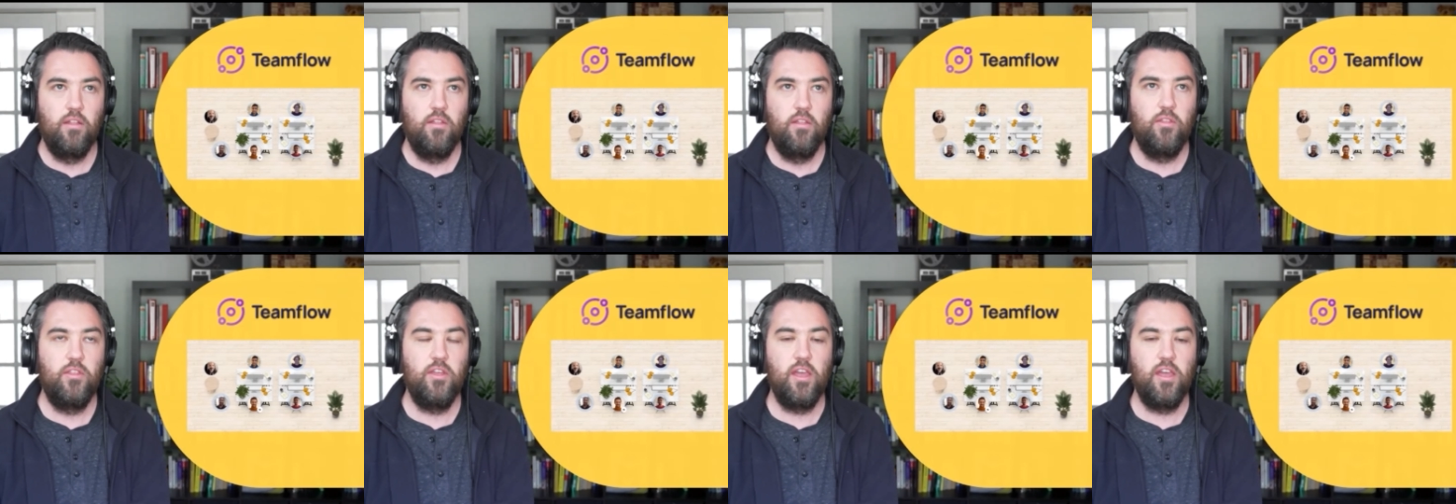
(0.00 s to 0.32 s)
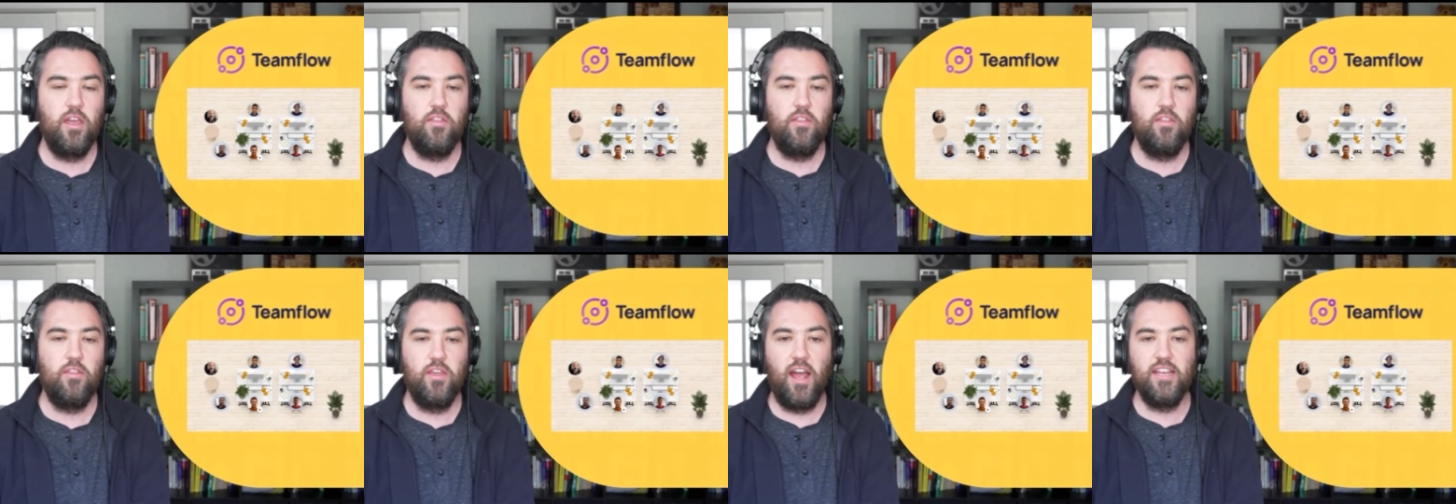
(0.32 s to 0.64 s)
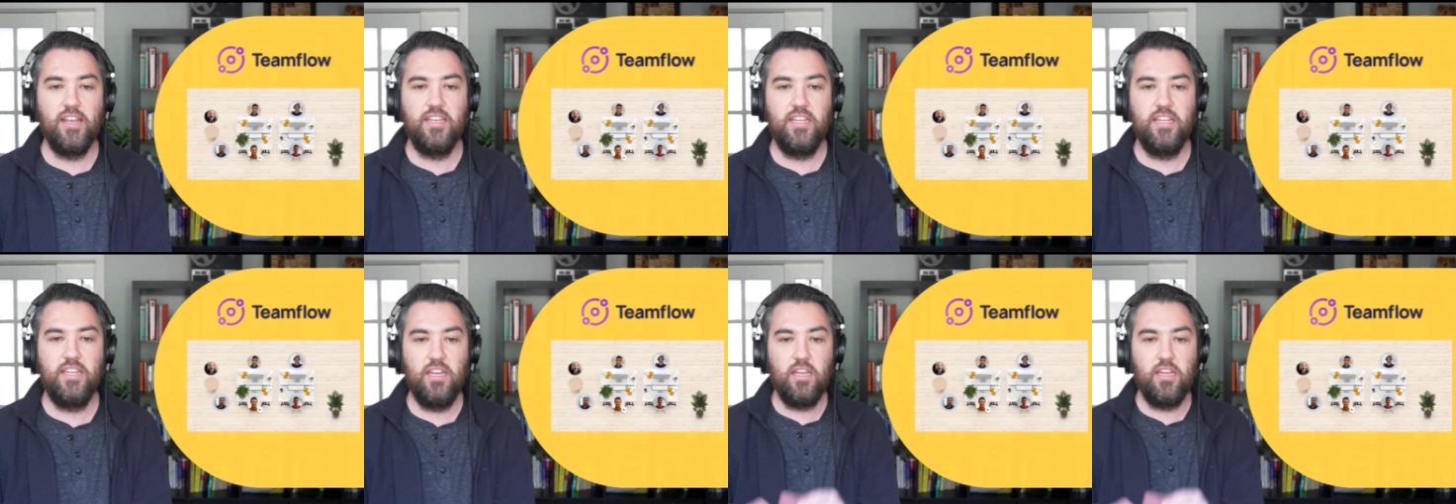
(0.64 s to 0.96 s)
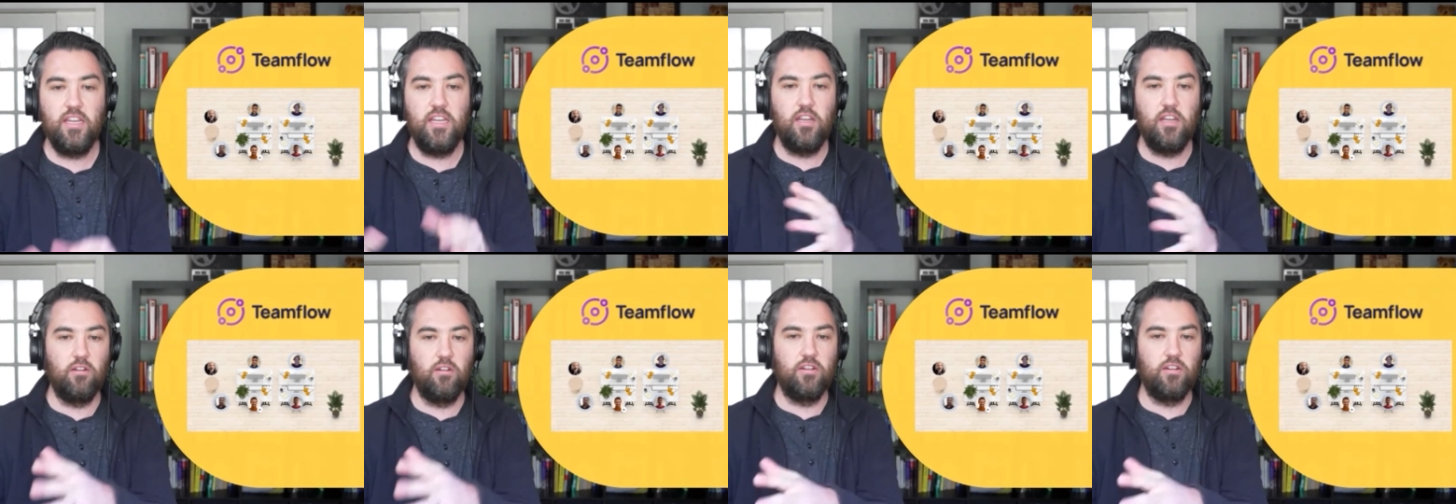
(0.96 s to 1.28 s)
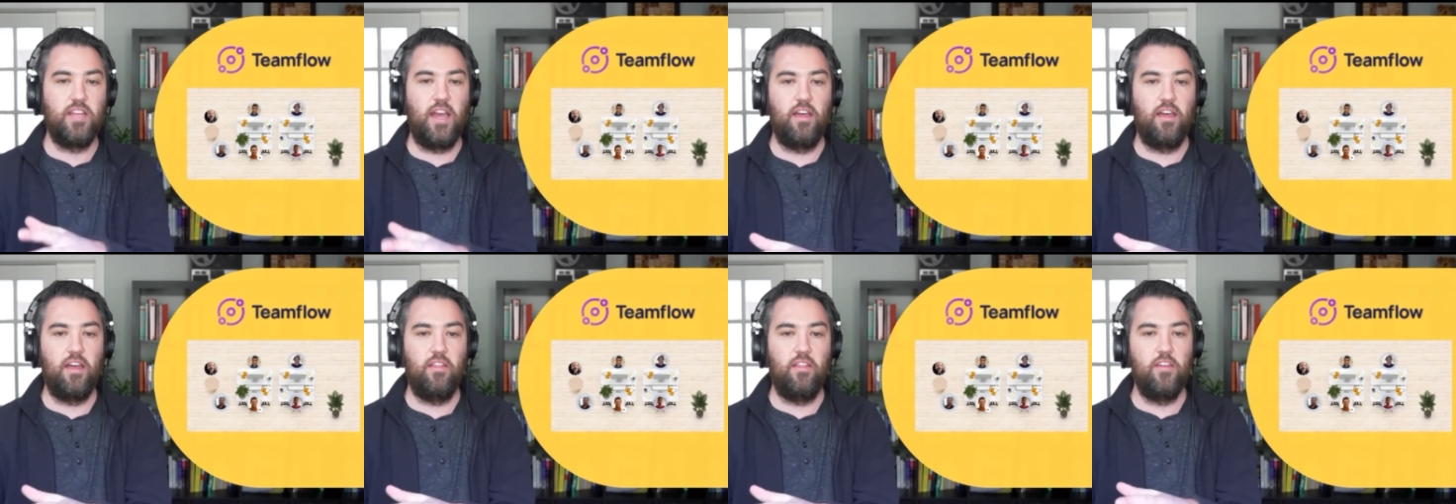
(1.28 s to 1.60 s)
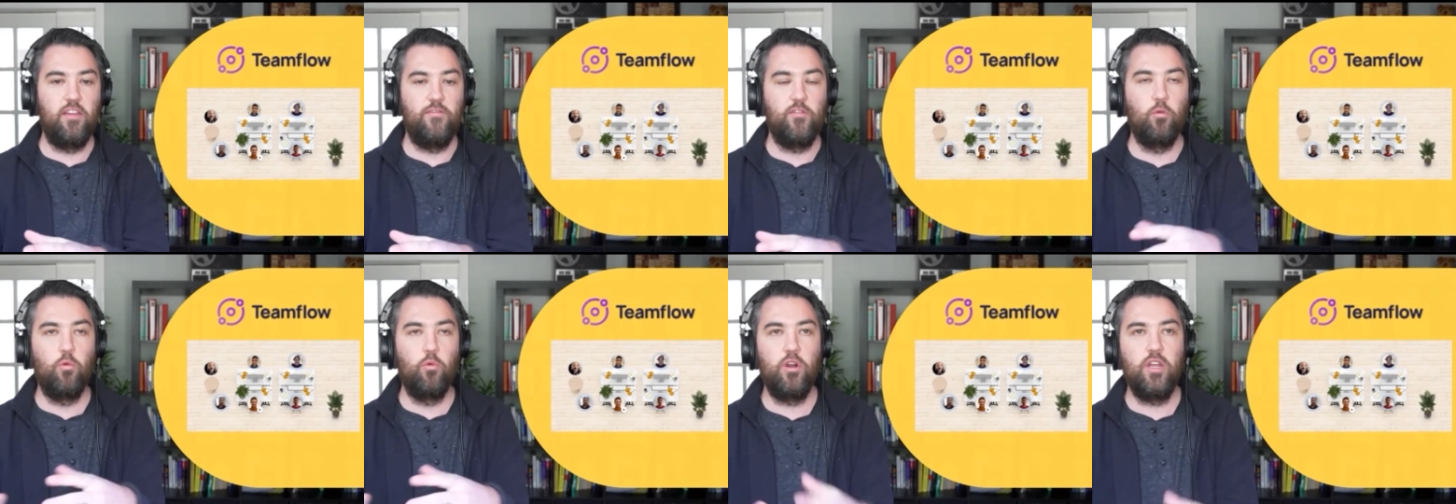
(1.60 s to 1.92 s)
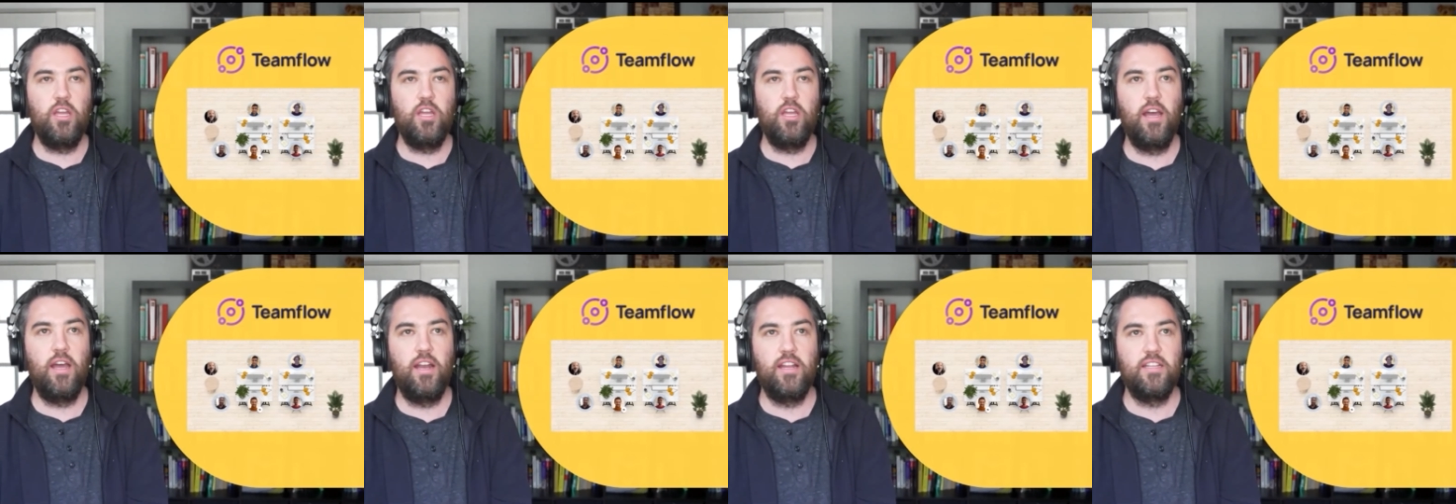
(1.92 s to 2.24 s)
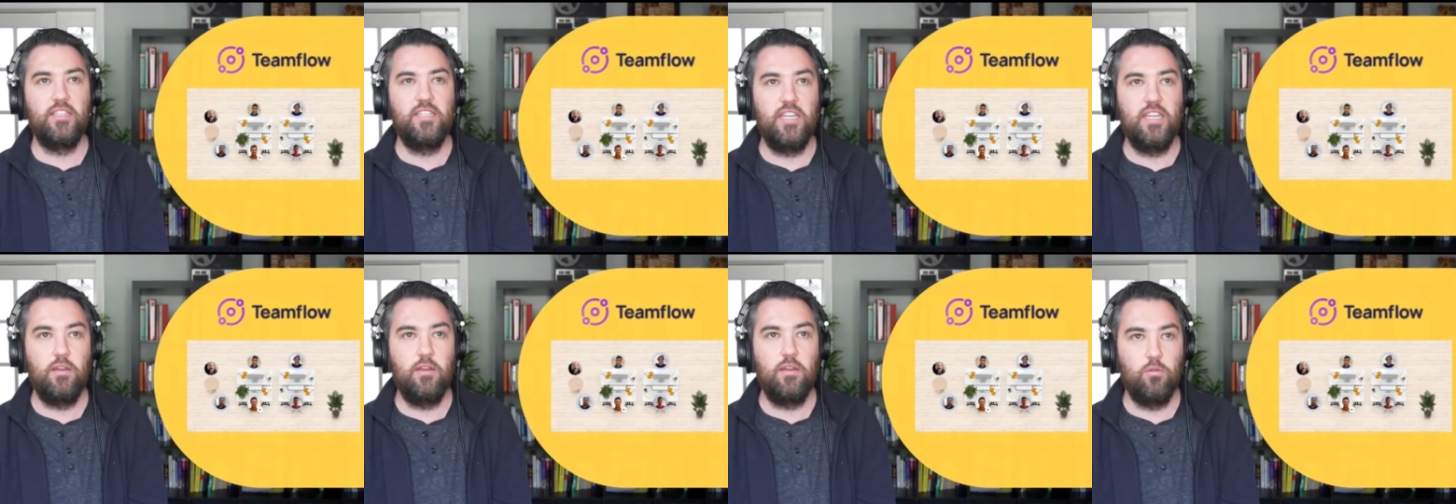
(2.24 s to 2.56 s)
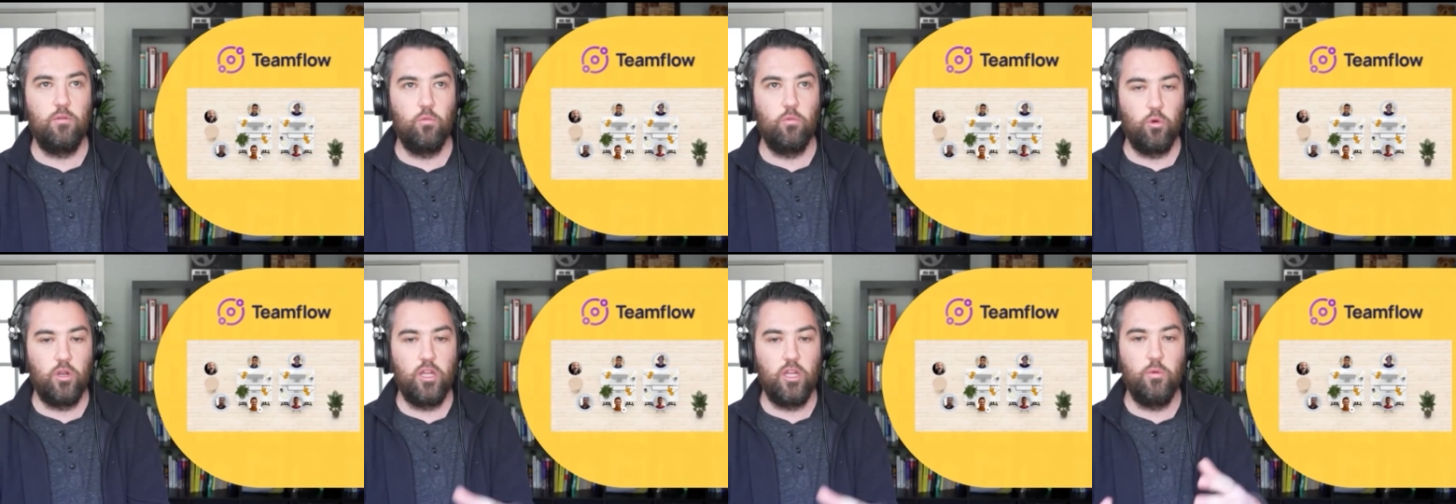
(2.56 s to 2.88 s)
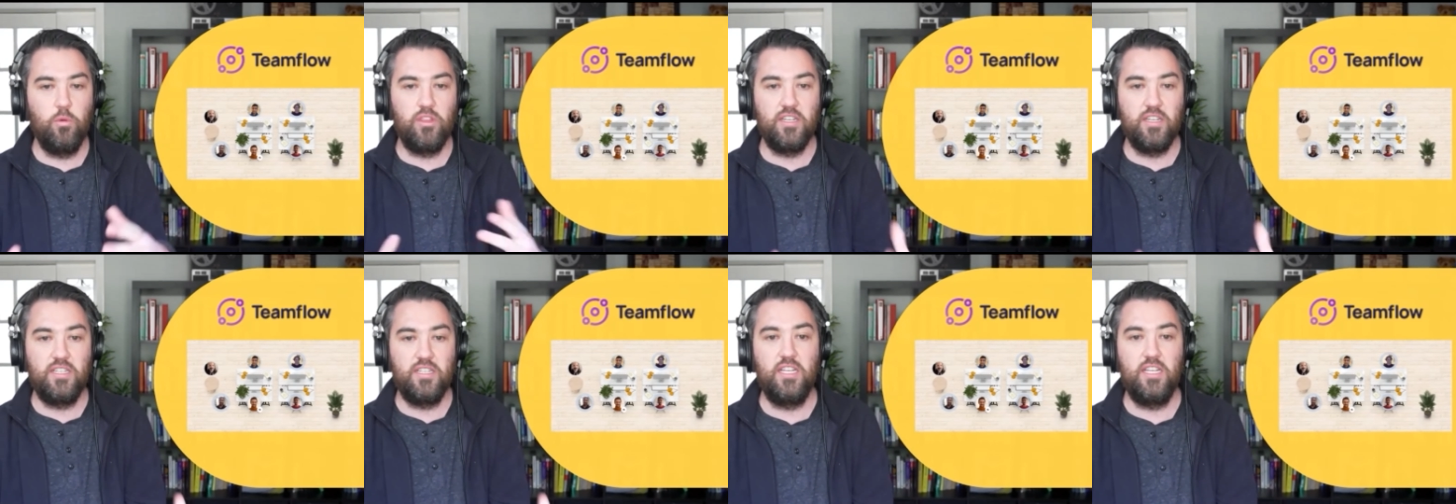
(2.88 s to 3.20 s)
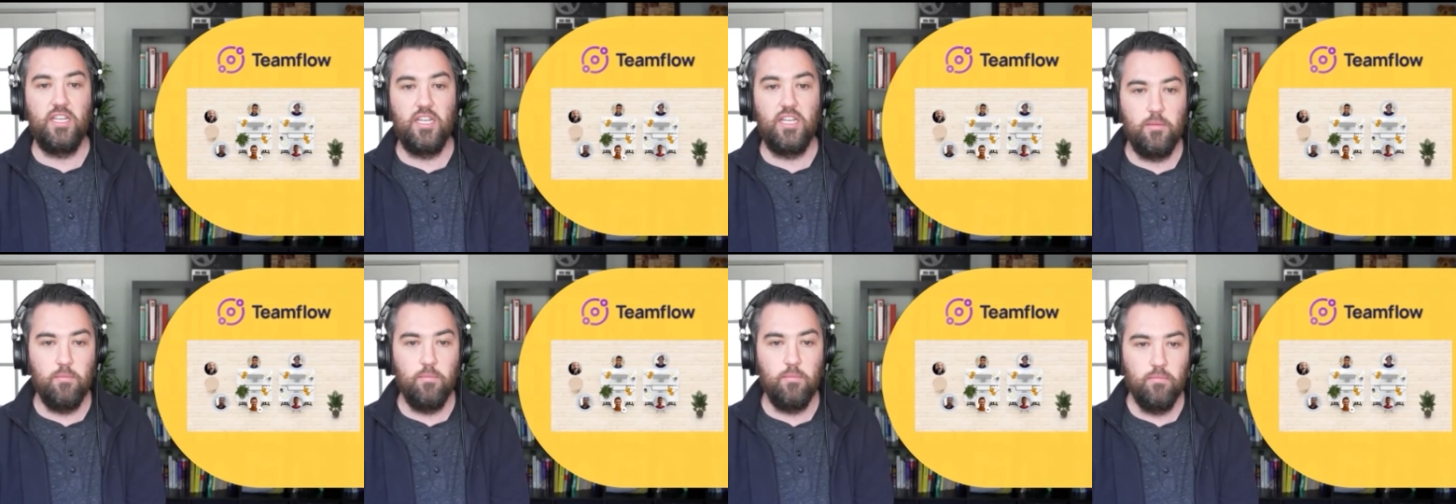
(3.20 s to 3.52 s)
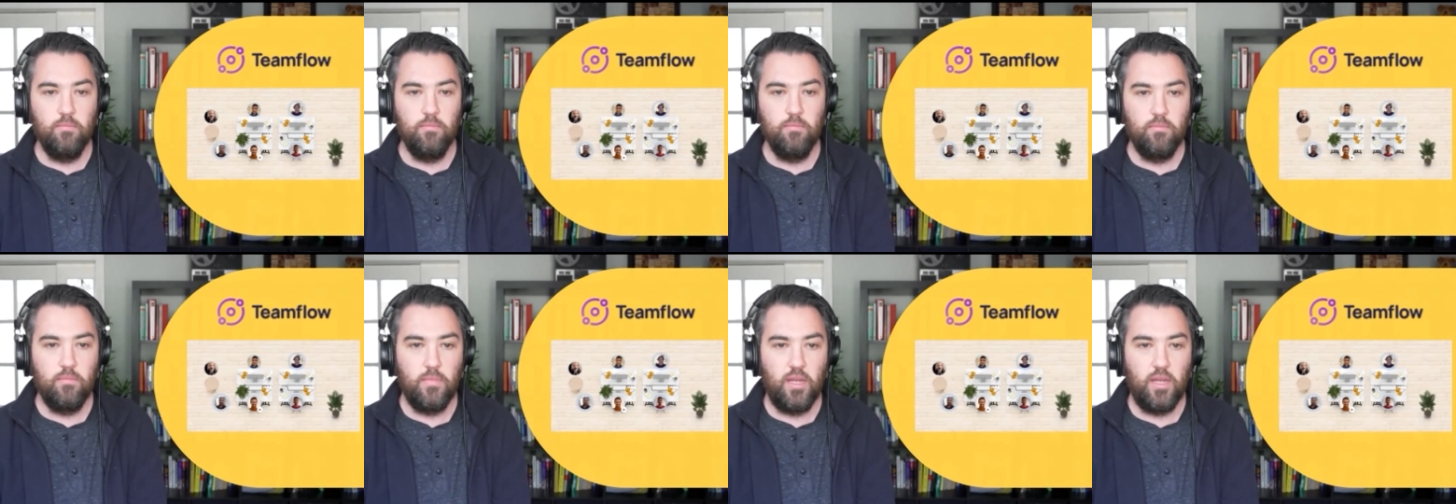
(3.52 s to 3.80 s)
the the idea here is that if you're working on a team, you're working with a team,